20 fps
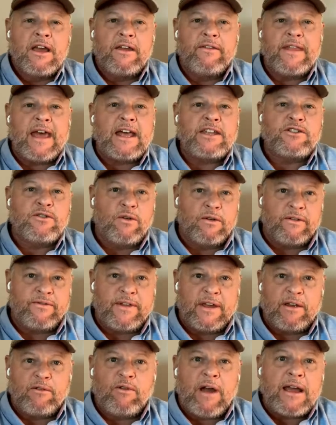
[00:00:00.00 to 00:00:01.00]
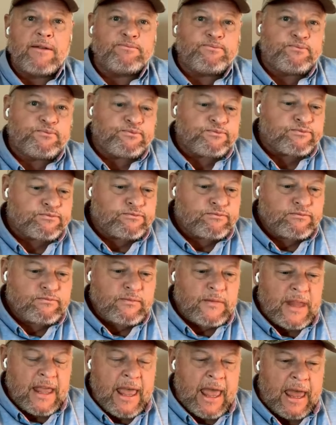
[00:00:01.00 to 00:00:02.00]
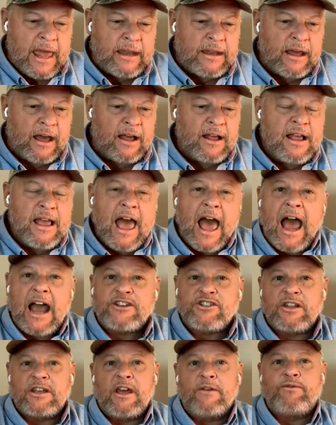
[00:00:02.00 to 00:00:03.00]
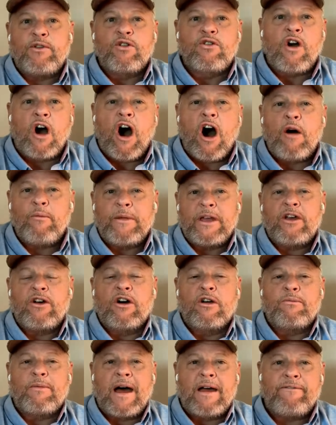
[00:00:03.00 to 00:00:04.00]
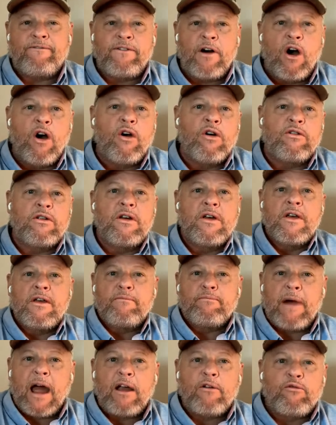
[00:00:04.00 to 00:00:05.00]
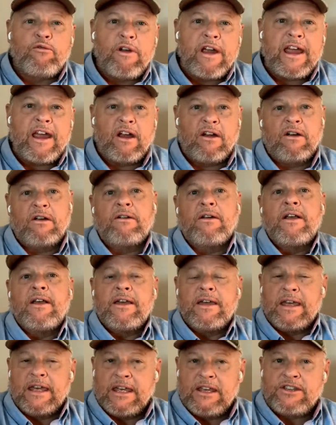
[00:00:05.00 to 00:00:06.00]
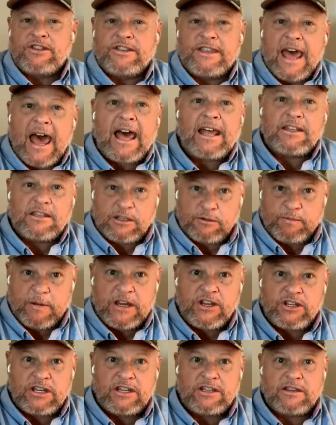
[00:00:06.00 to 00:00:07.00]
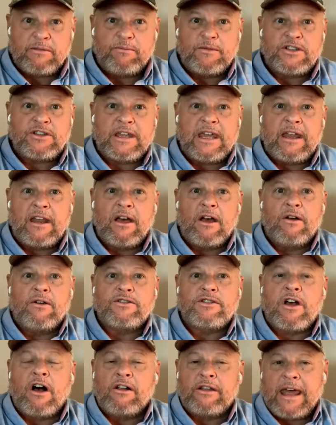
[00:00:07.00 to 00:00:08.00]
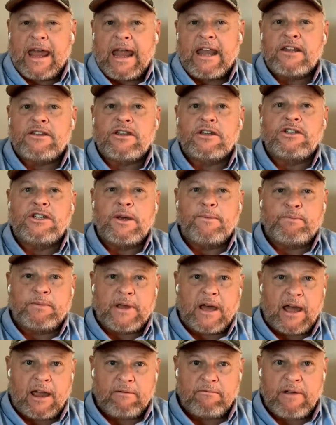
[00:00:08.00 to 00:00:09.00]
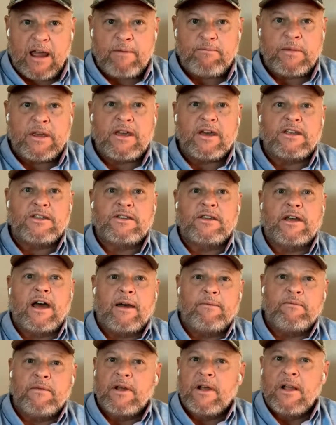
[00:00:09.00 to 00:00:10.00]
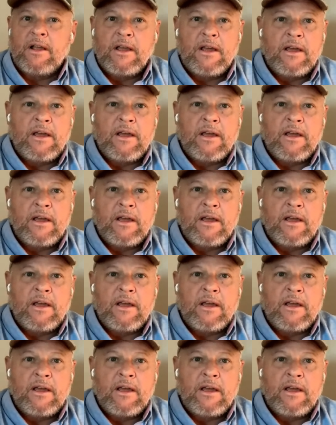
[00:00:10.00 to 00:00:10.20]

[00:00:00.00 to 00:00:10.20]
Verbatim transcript: and that sort of thing, right? And uh, actually, if you call me on my phone, my ringer is that species of mosquito. It's called Aedes aegypti, right? Because um,